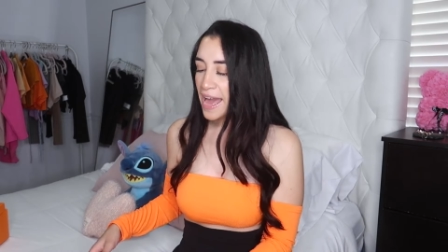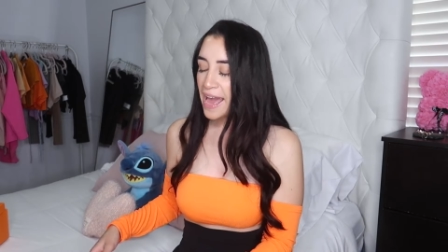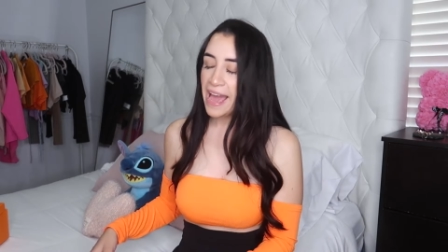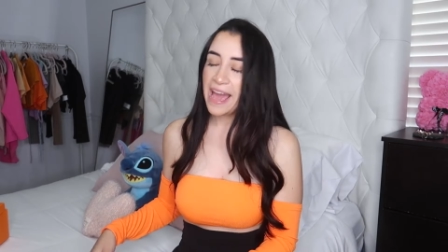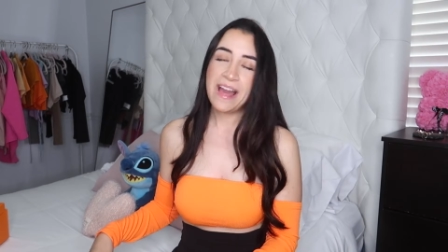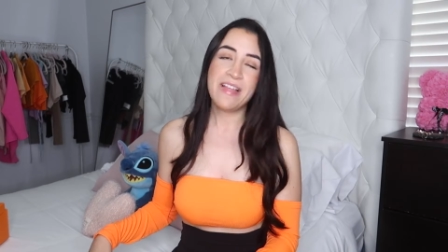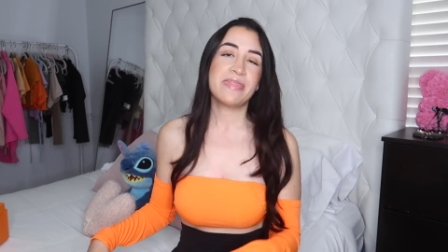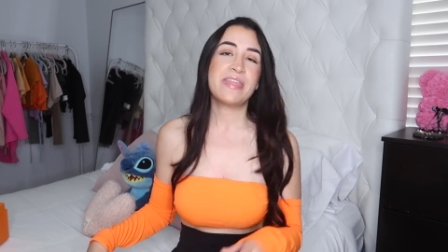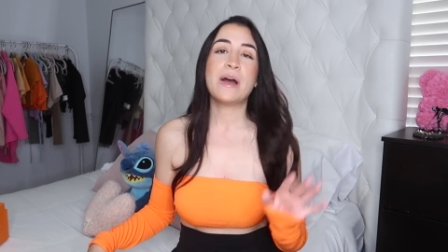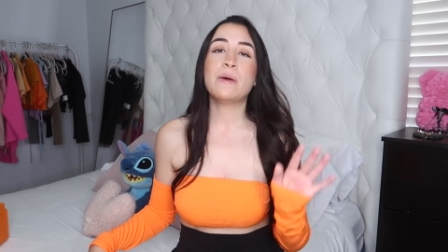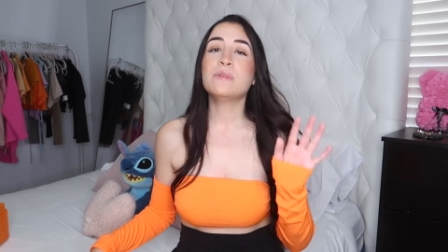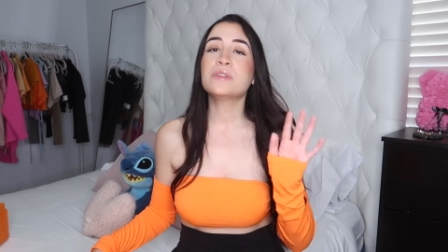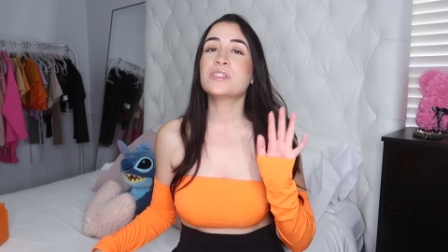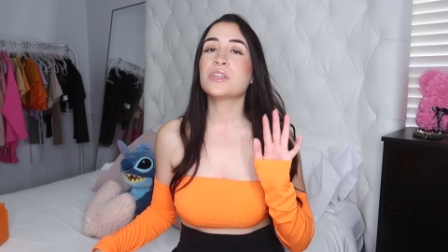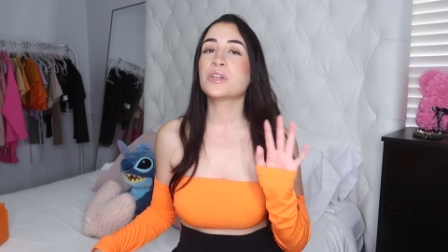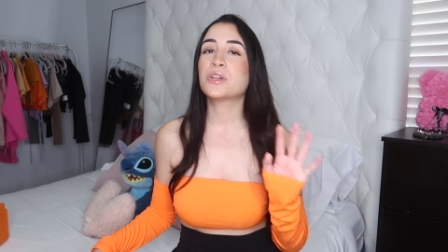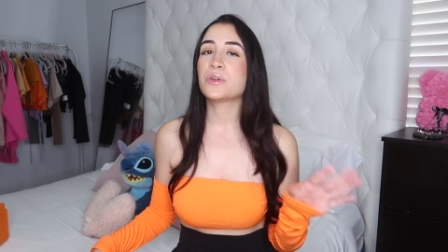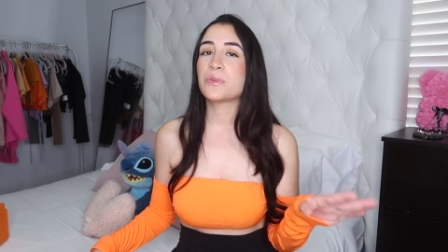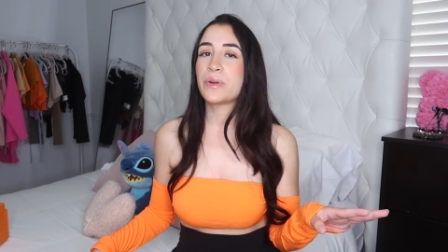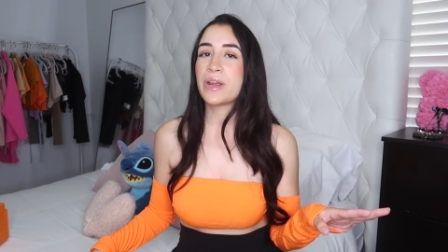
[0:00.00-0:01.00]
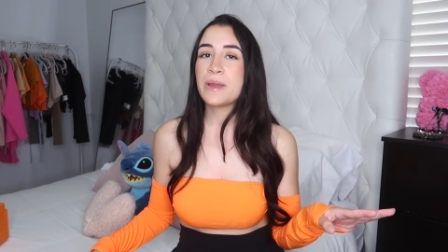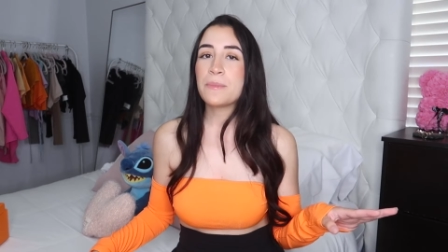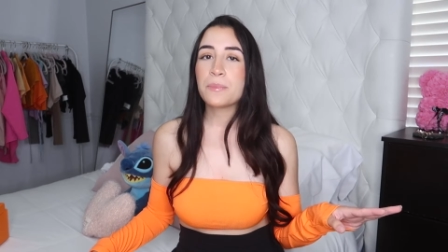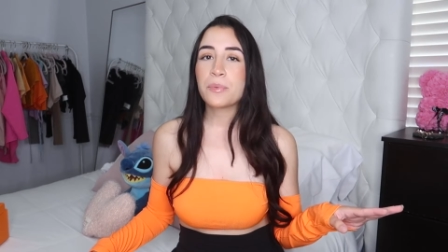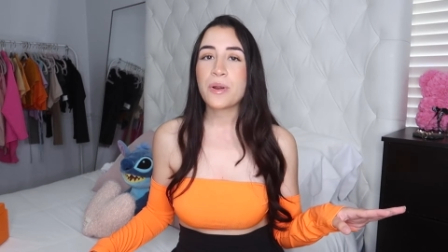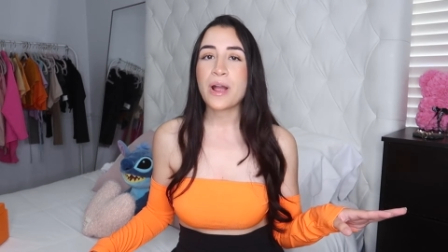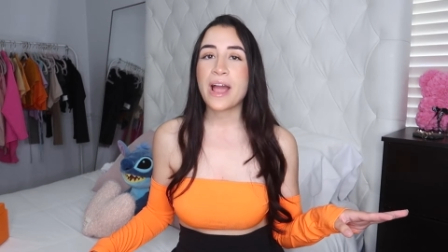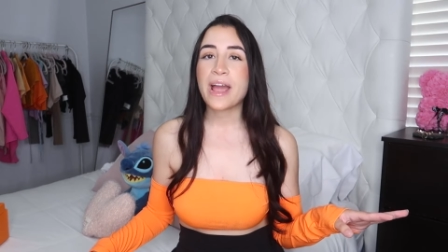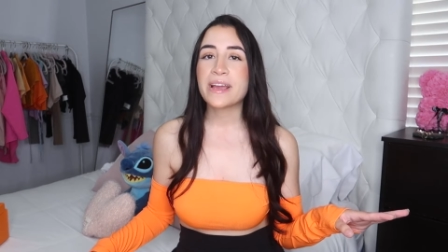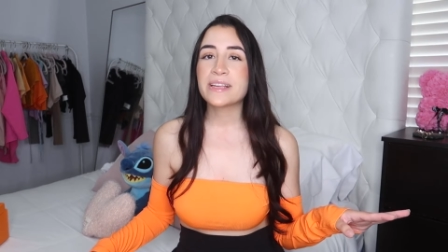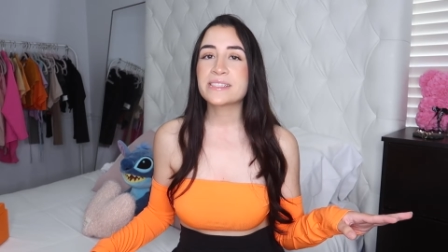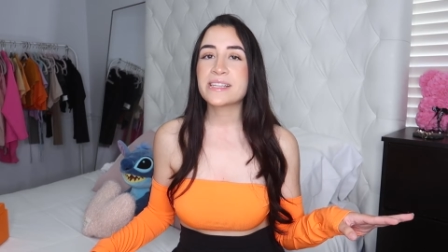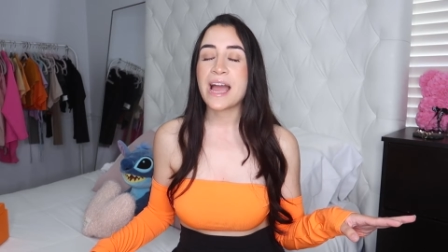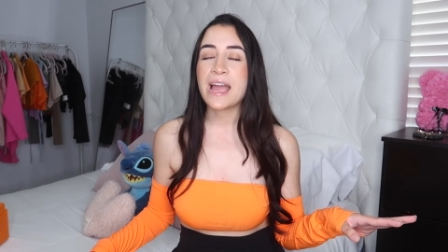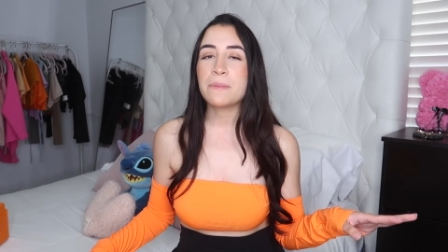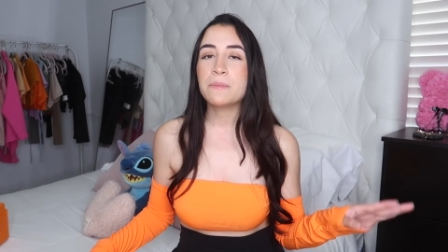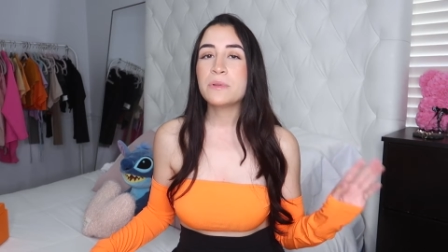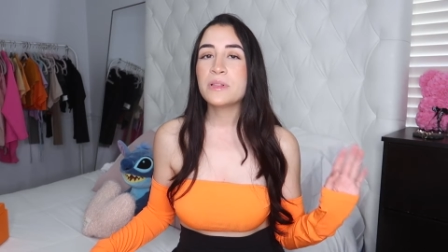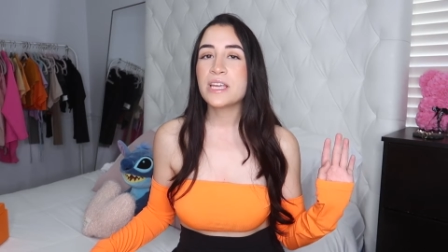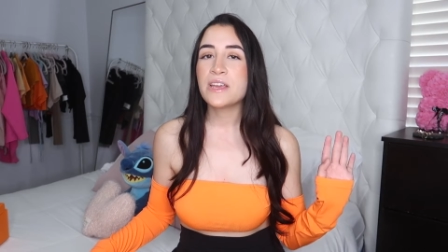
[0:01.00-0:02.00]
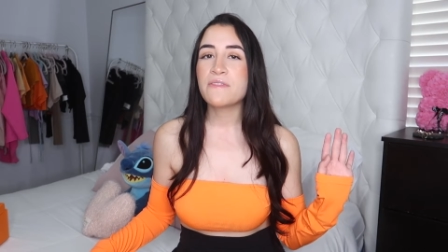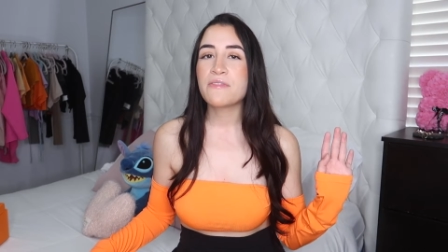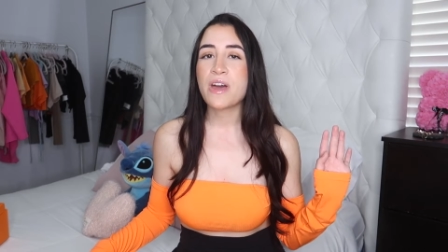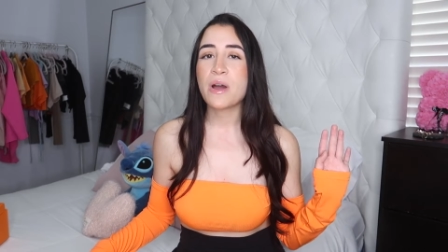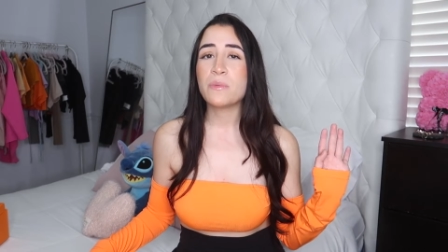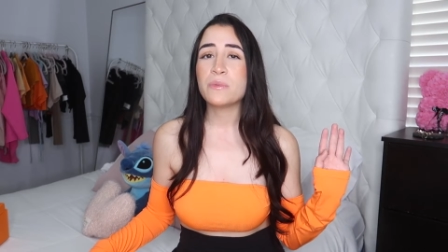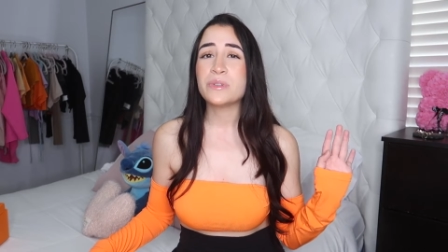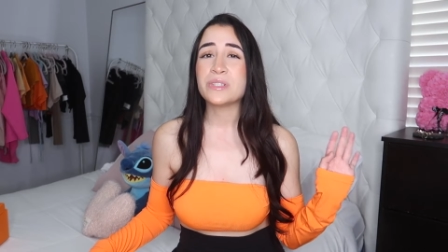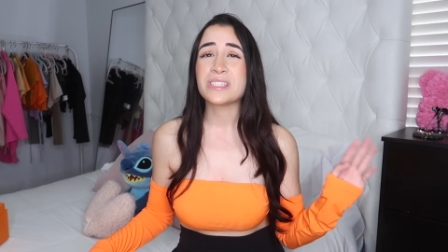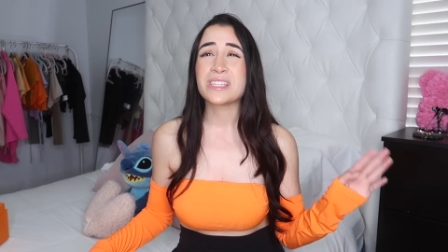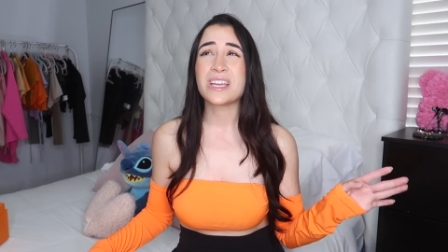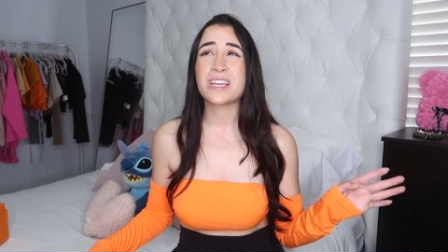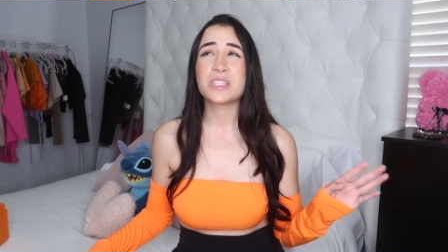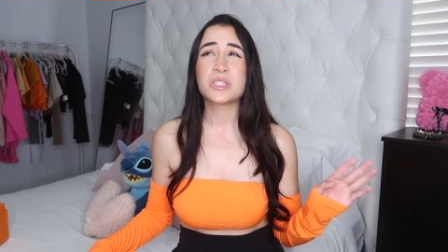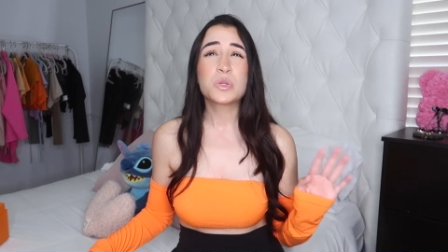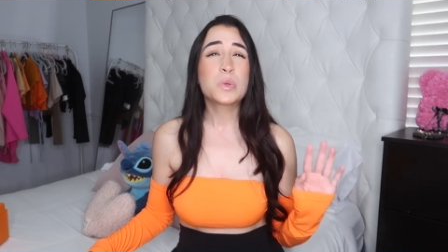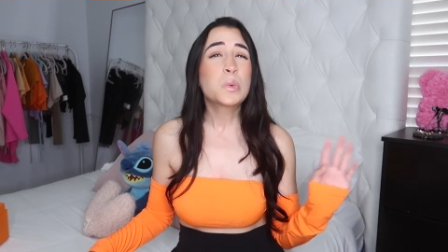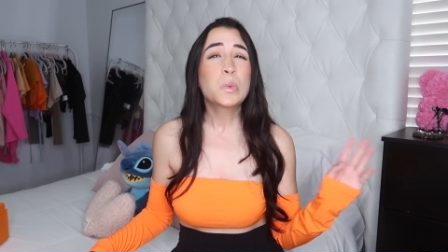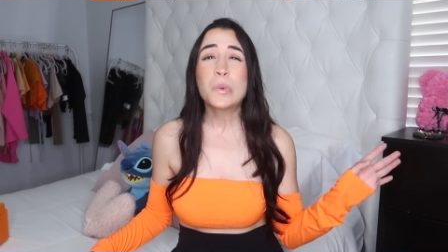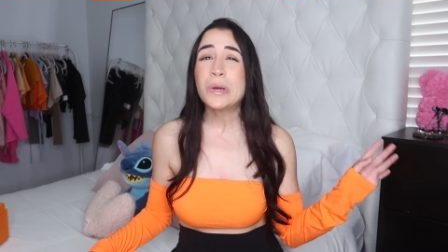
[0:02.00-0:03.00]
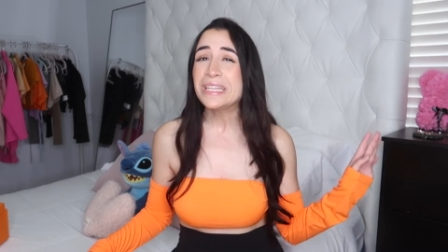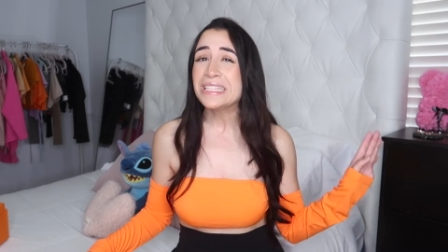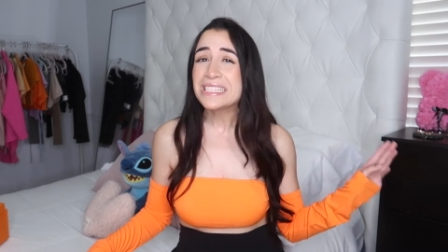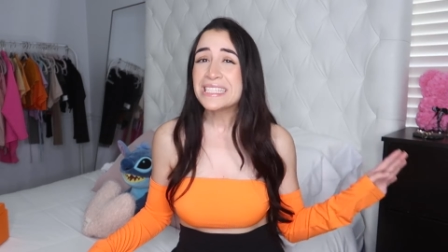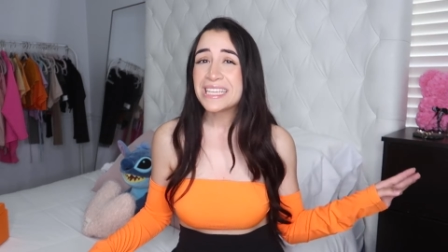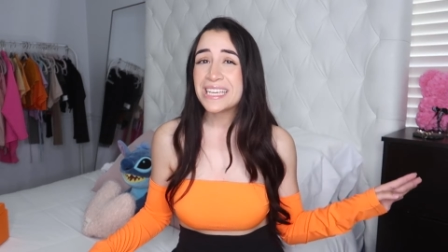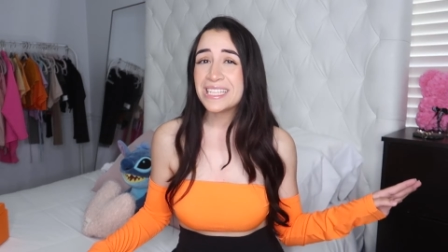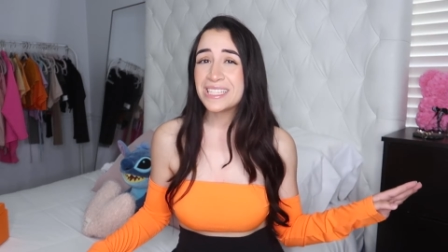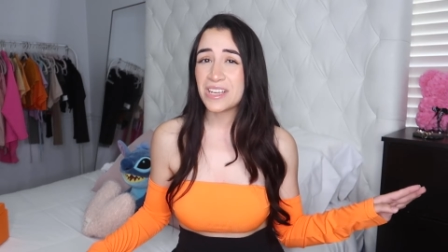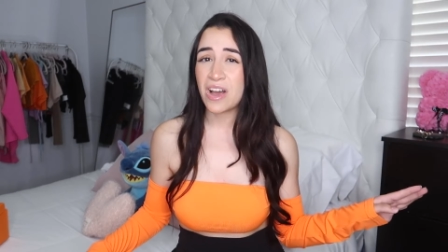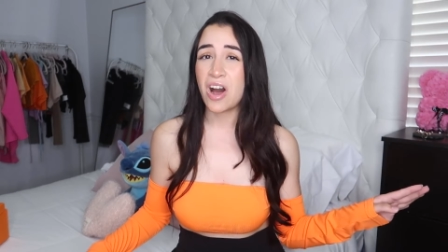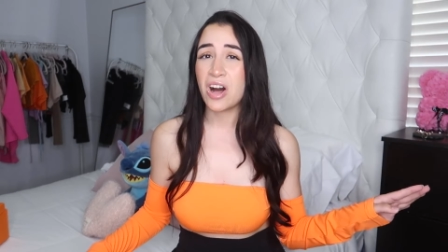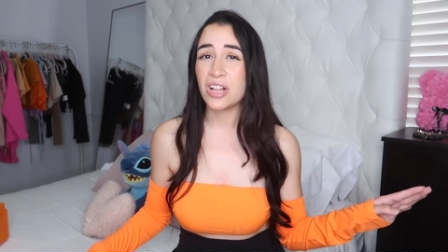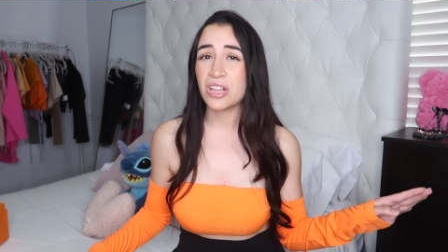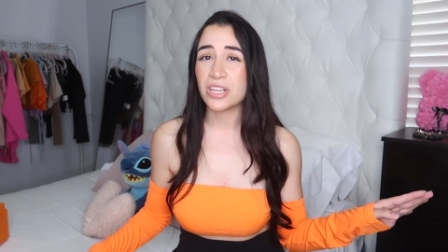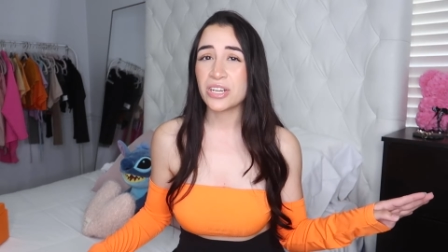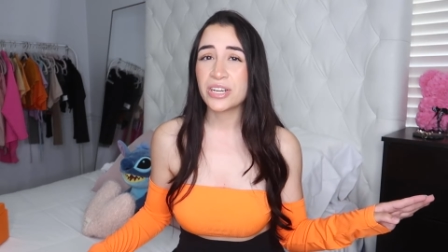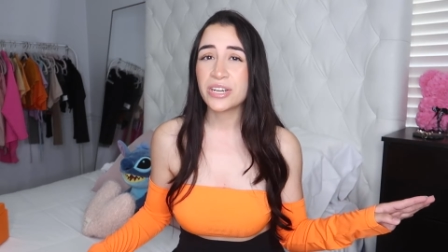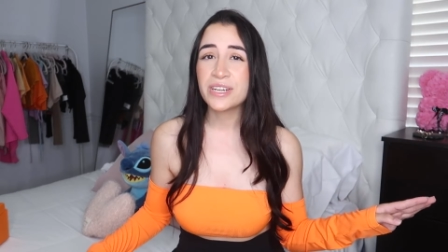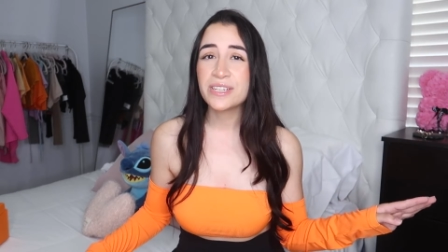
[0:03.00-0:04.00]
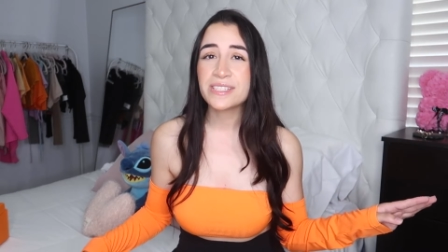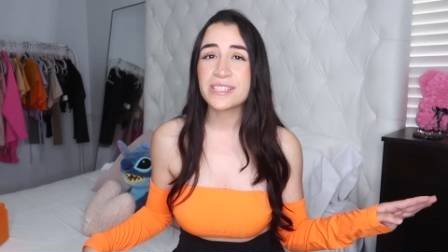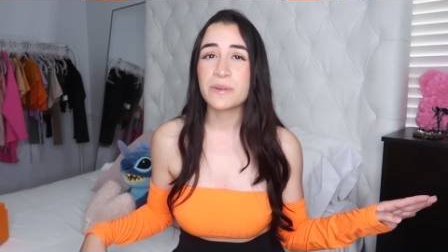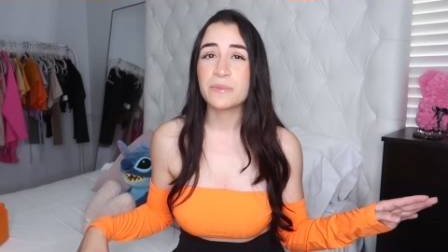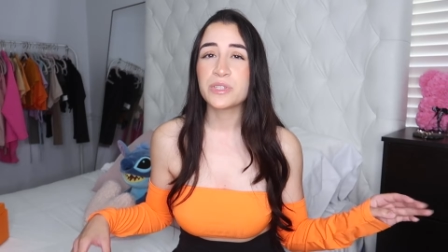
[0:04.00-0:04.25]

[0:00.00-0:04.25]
And that was a great price. I believe that was like $20.